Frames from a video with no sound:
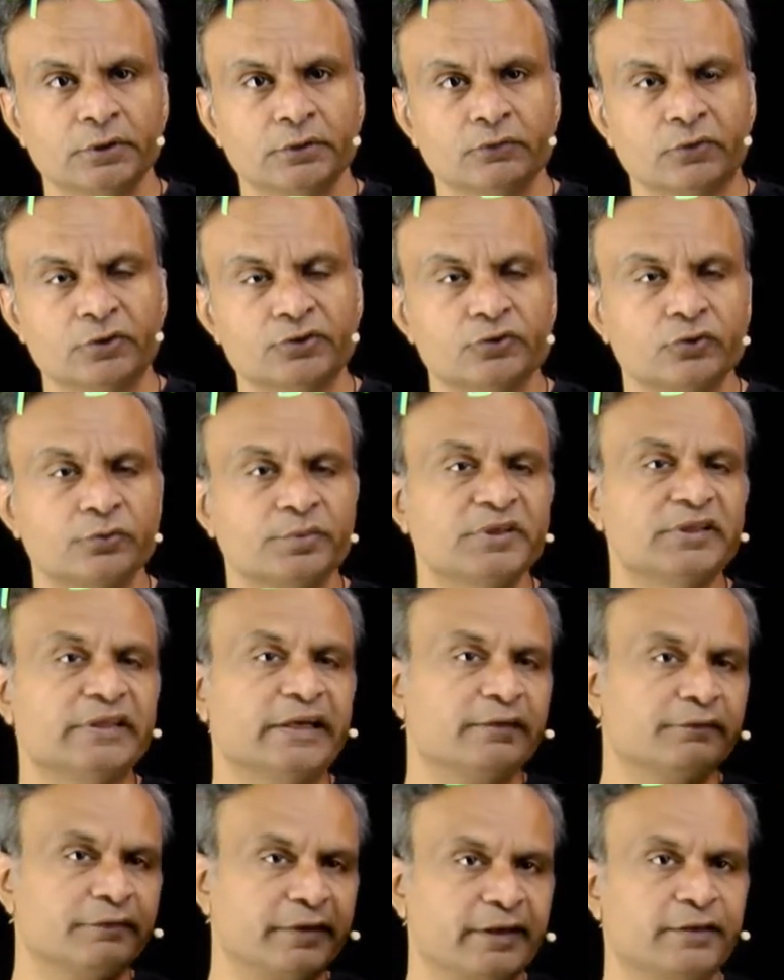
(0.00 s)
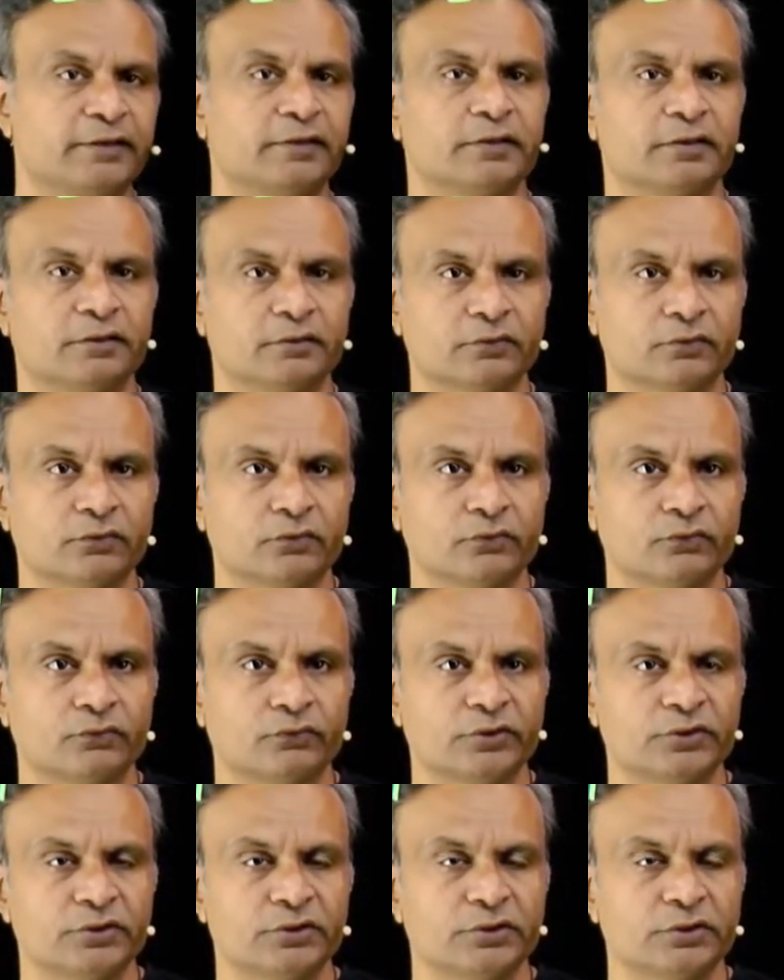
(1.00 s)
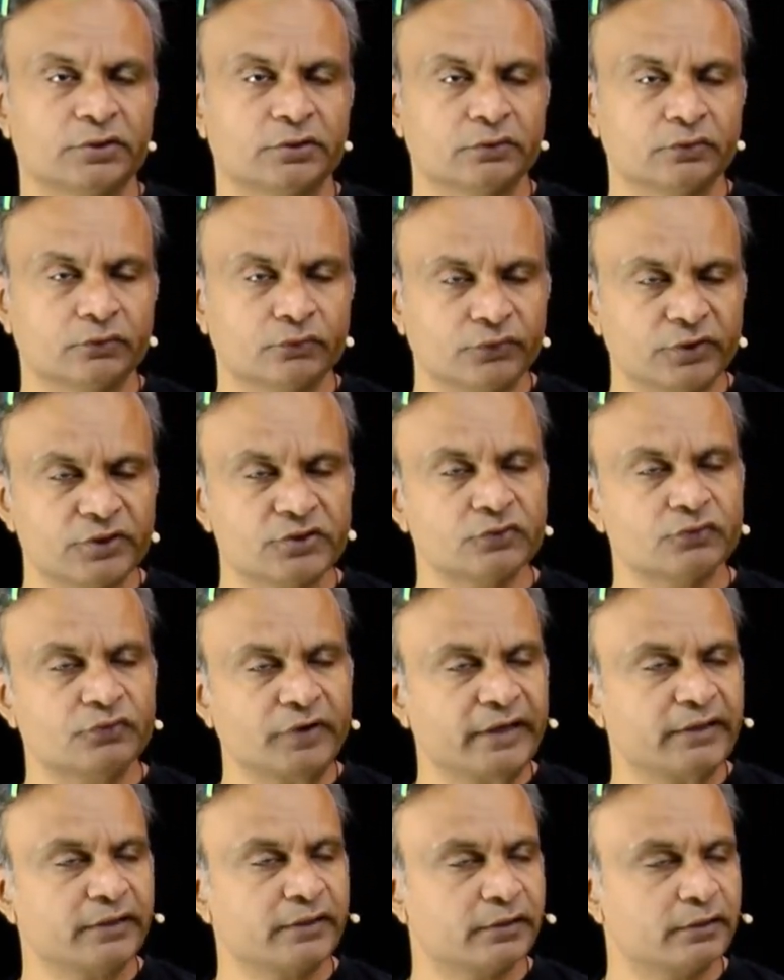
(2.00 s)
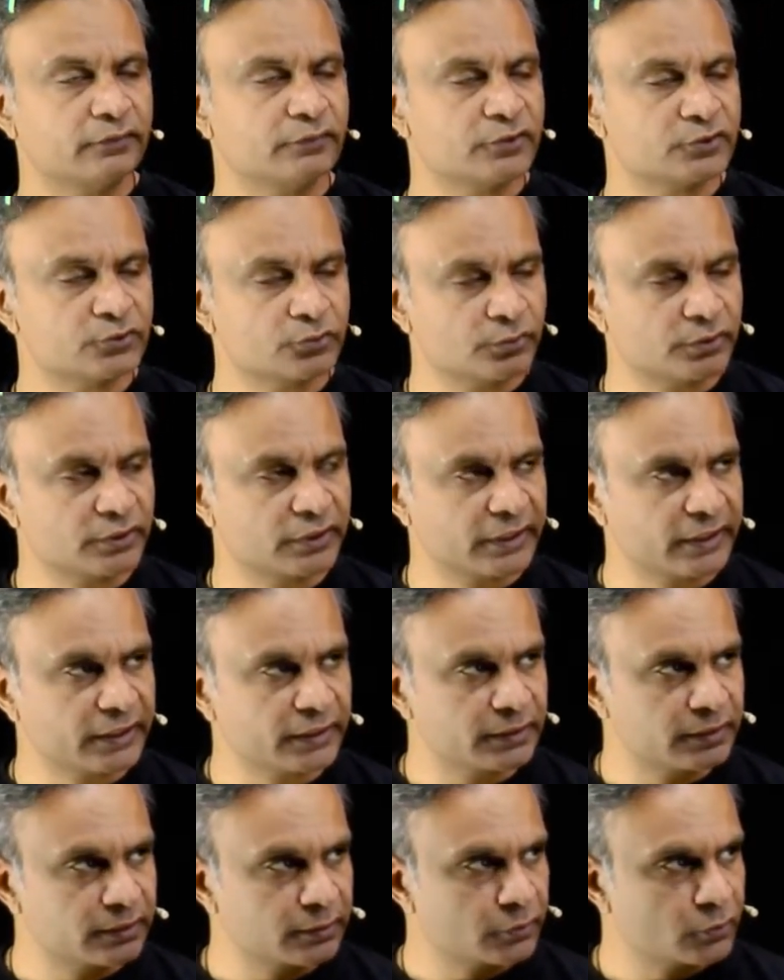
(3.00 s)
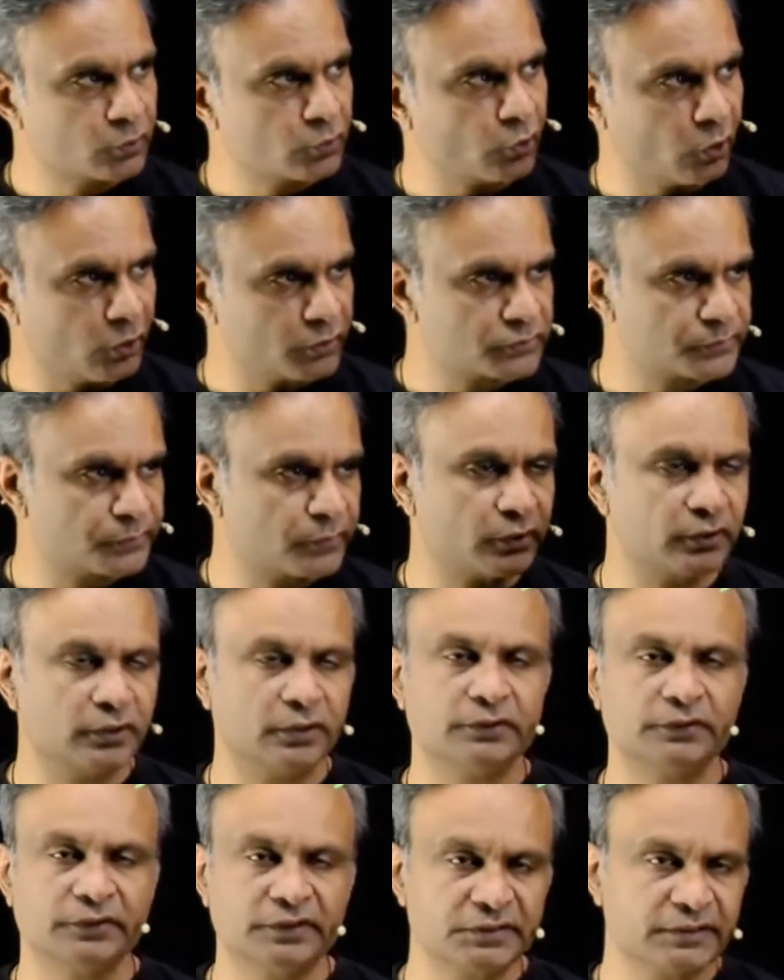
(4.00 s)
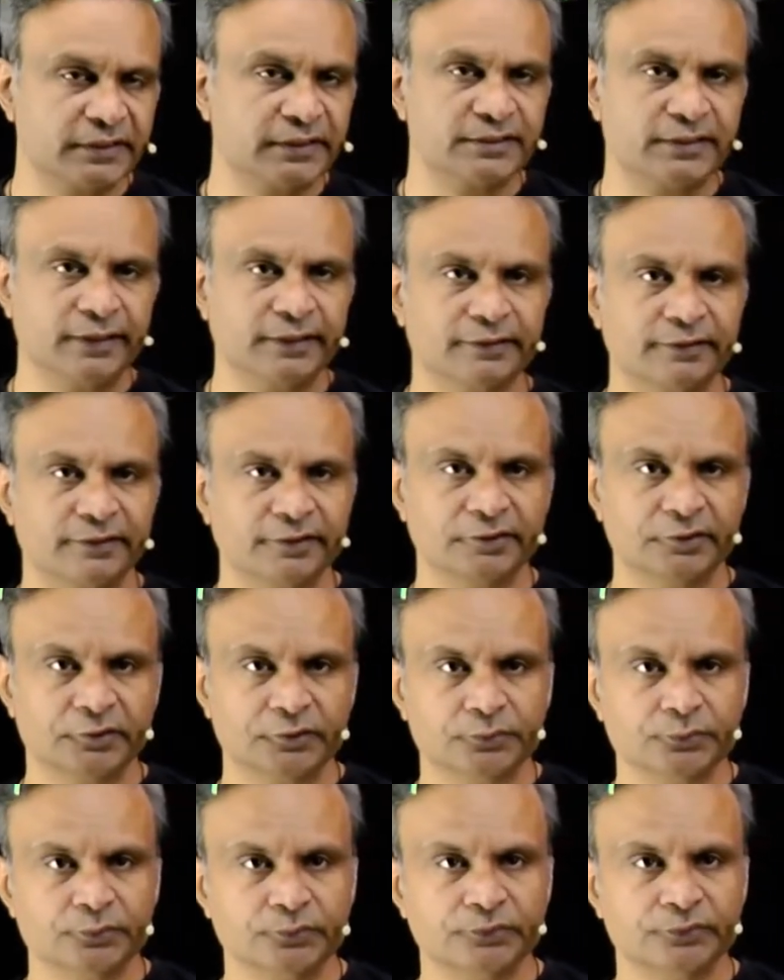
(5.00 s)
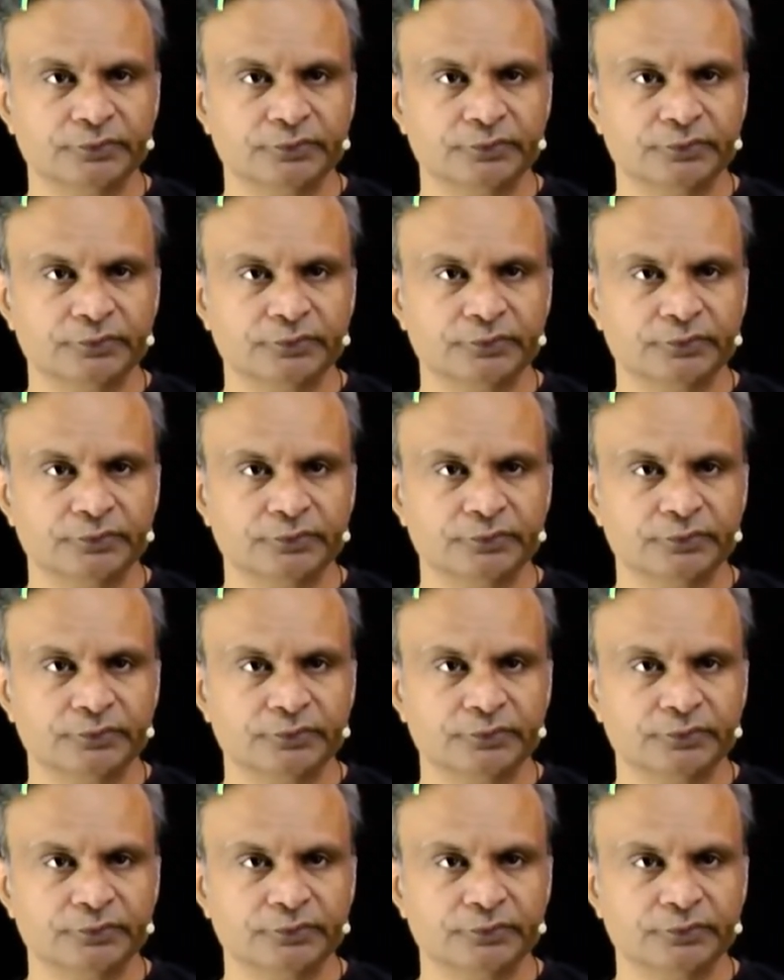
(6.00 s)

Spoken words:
What should be that vector? With which vector we should take cross product? Kiske saath lenge?